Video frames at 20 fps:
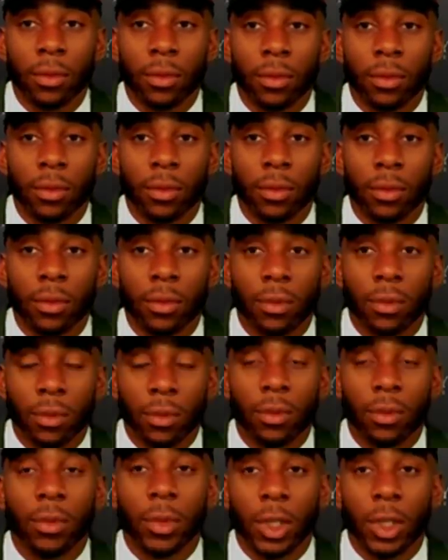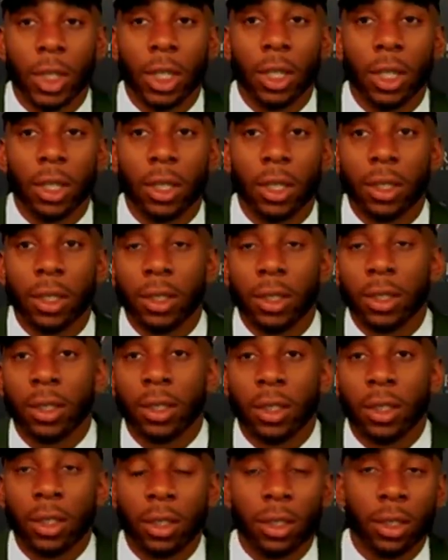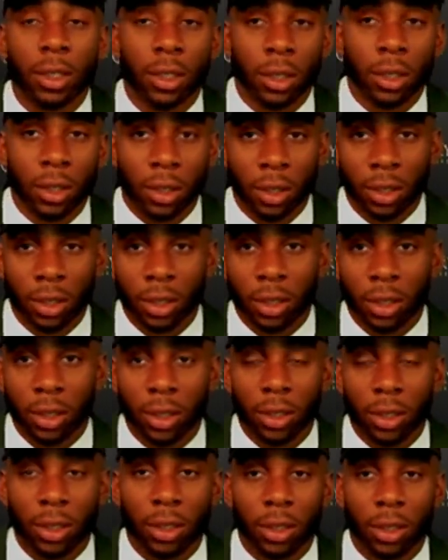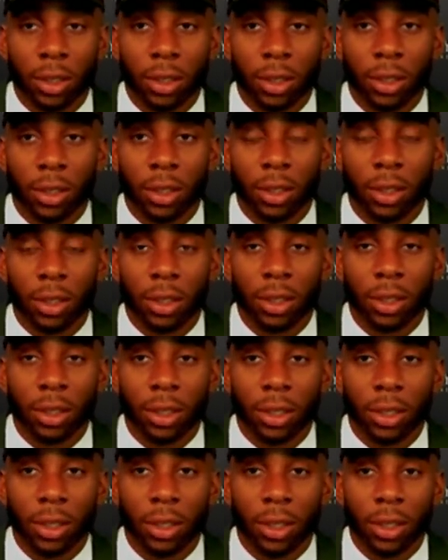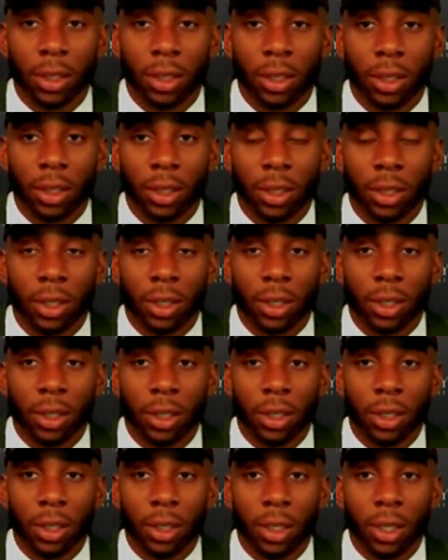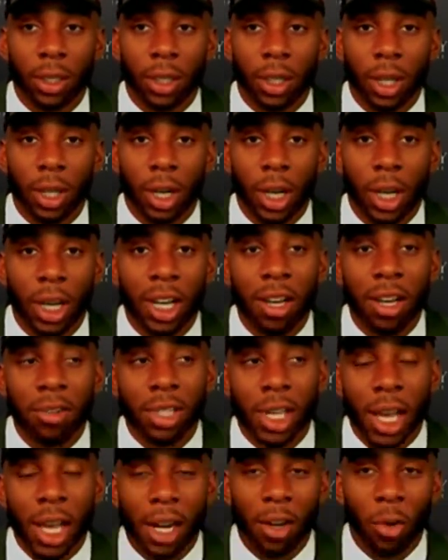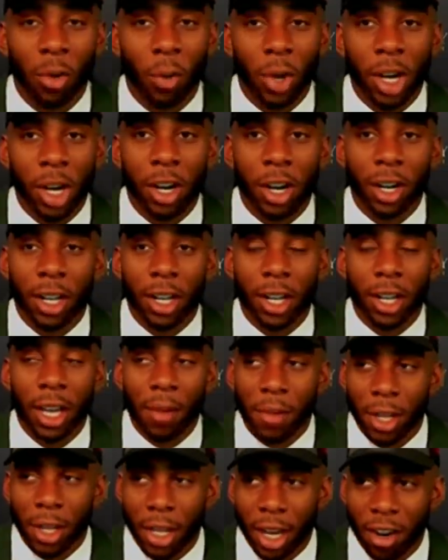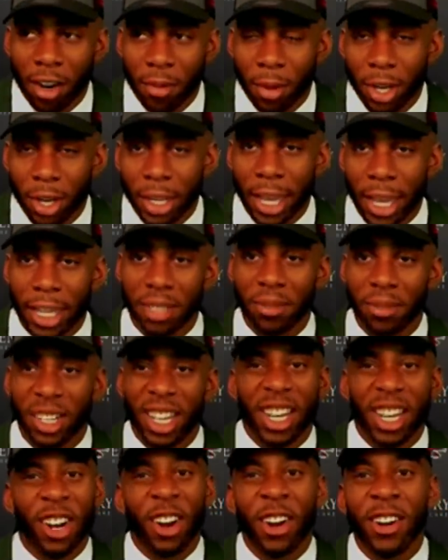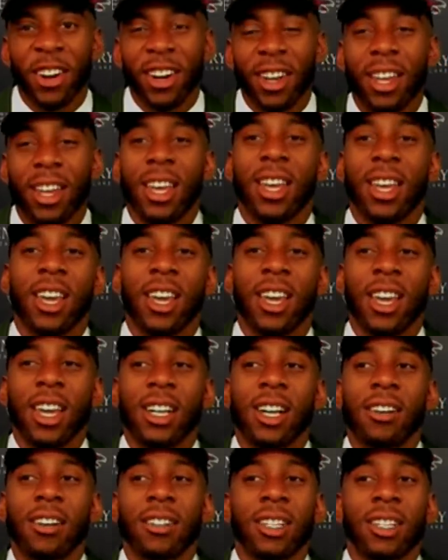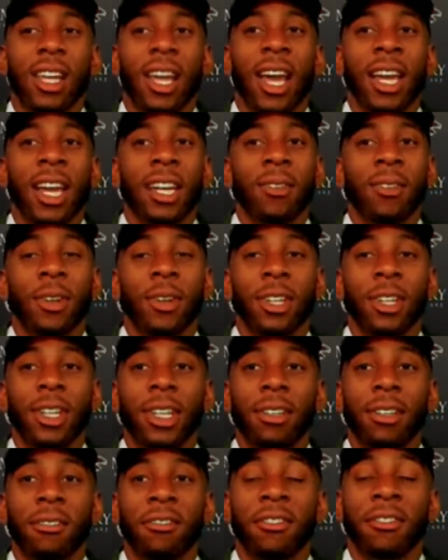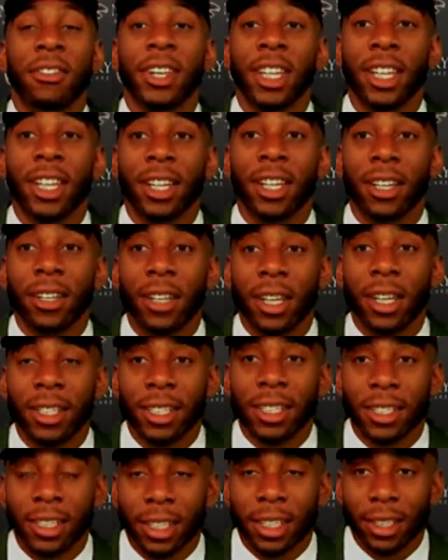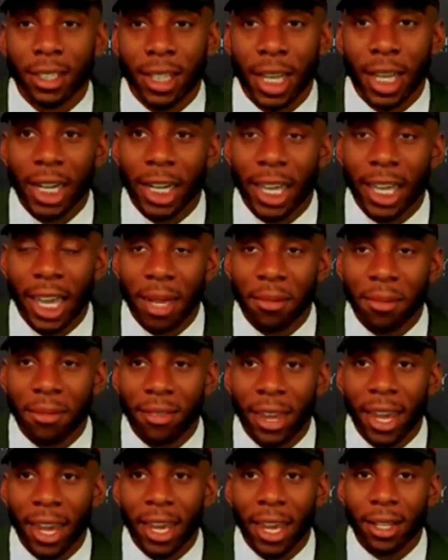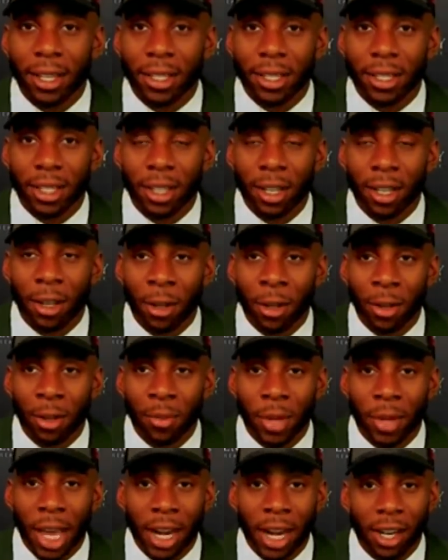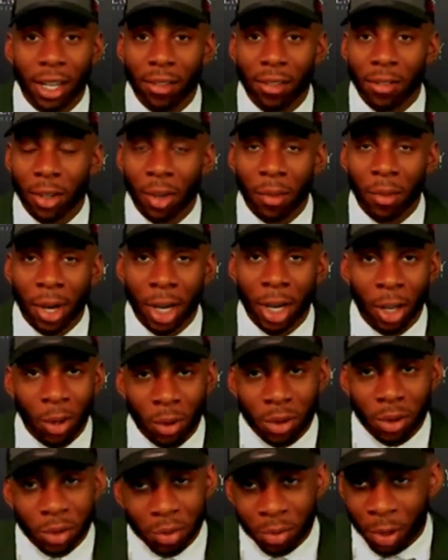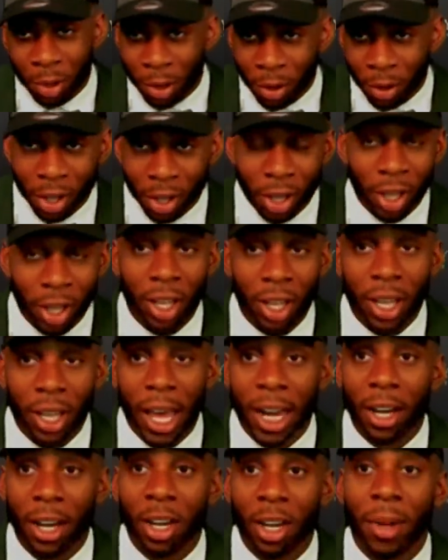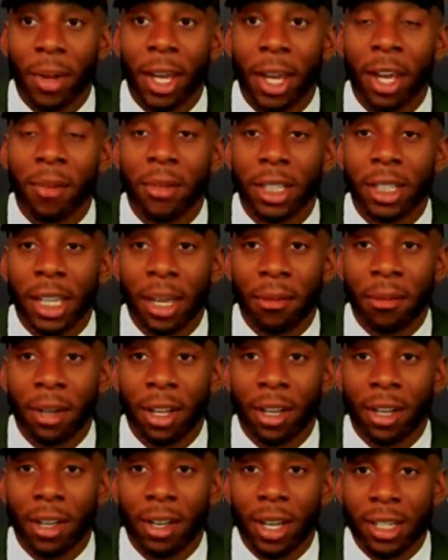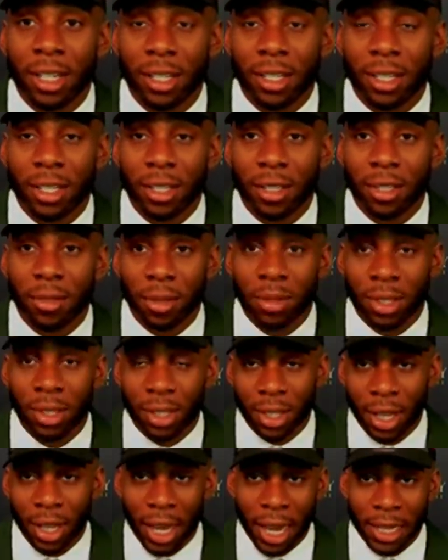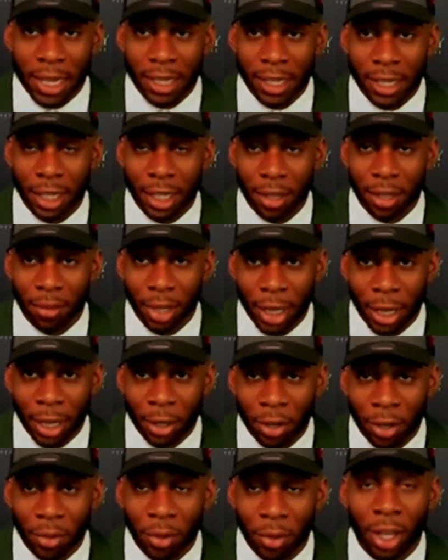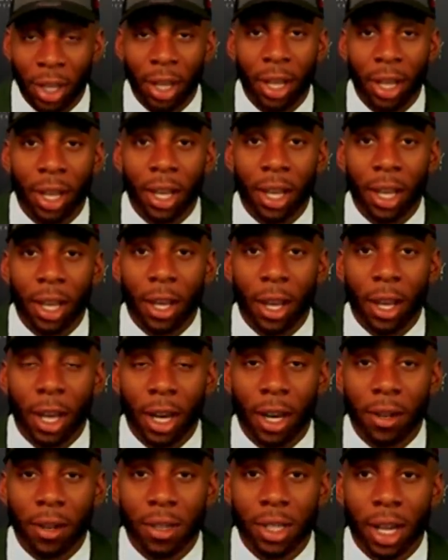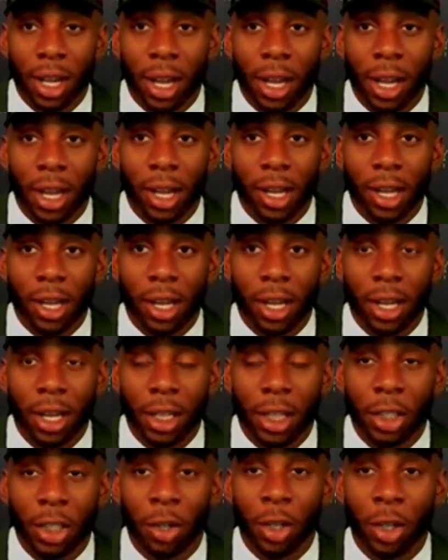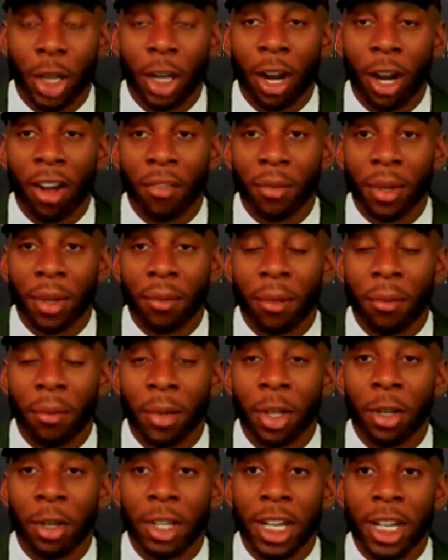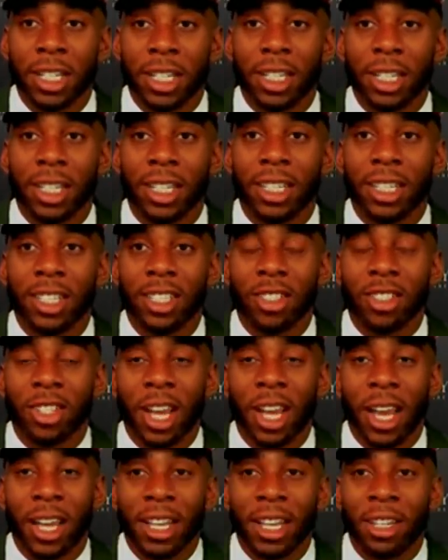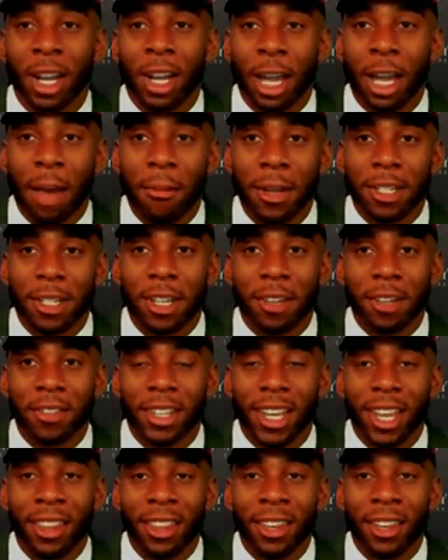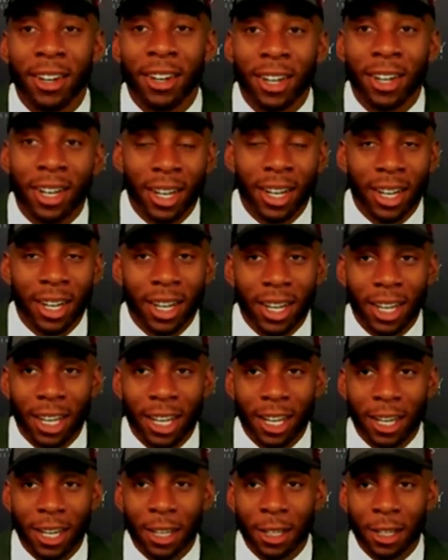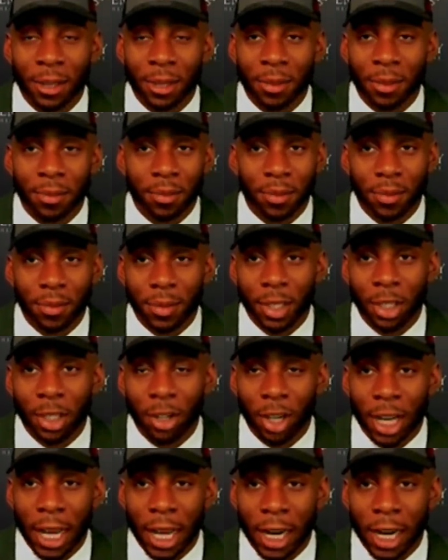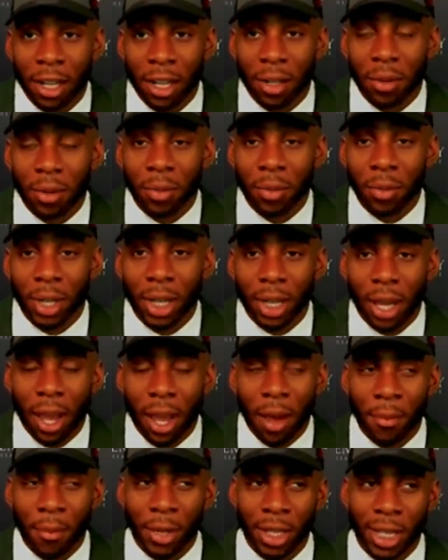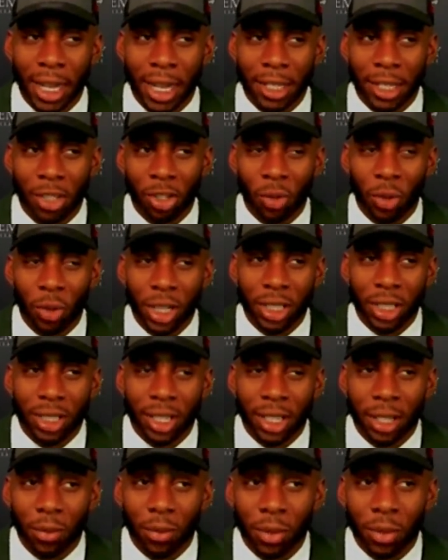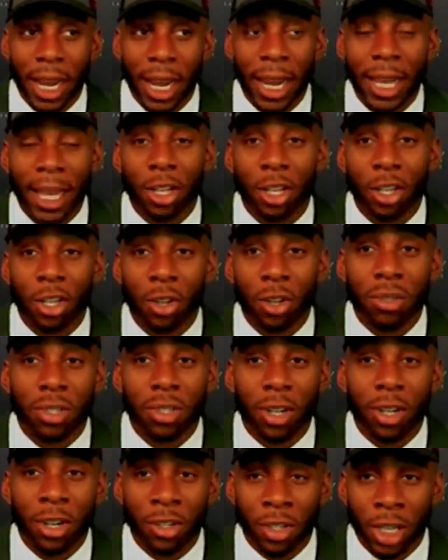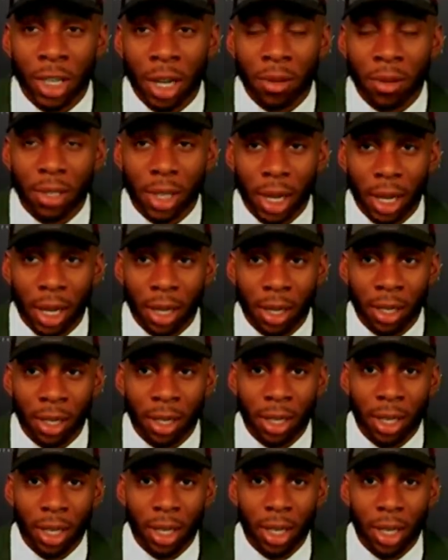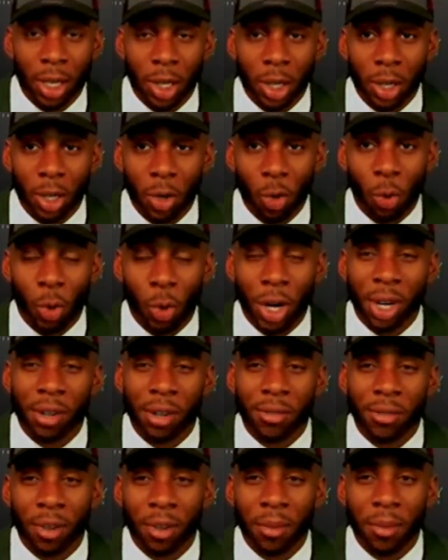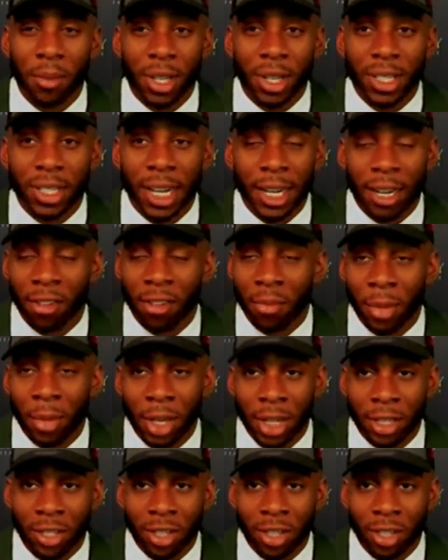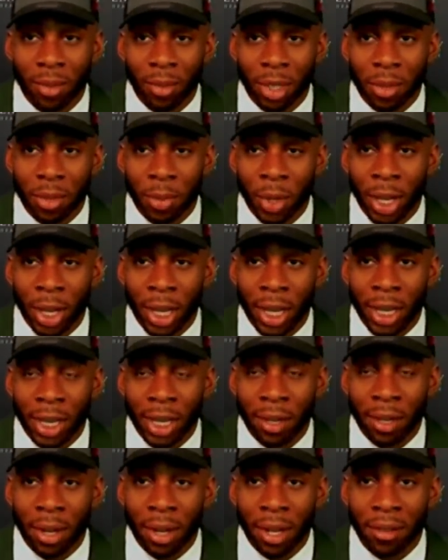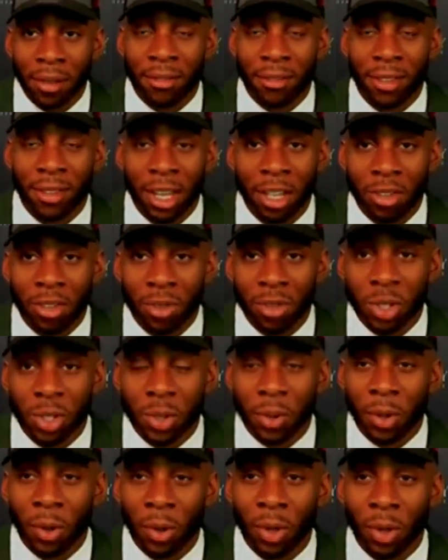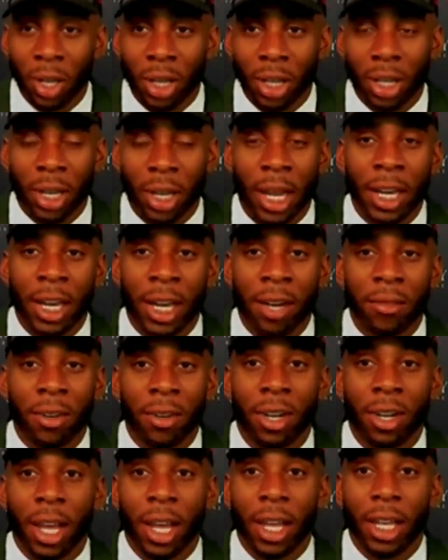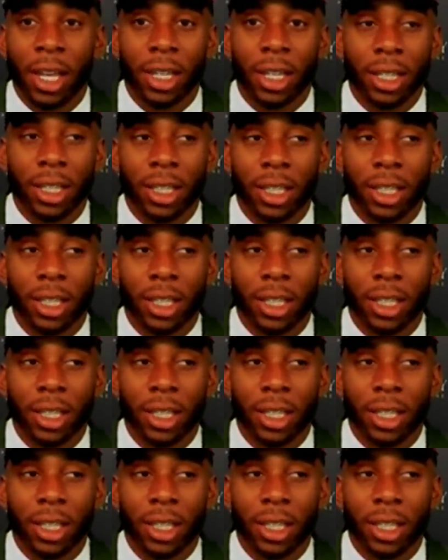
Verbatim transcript: injury. Like, what was that like? That two weeks, like, what did that do to you, for you? Oh, it was kind of weird. I mean, everybody asked me, did it hurt? And I was like, I didn't really feel it. It just kind of came fast. Um, I didn't even know my nose was broke. I didn't know my helmet came down. I just was like, I seen him laying on me, and I was like, you know, get off me. I'm a little dizzy. So I, you know, I got myself together and, um, you know, got up. But I mean, that two weeks, and when I had the nose surgery, that was kind of weird for me because I've never been in so much pain, and my face was swollen, and I never like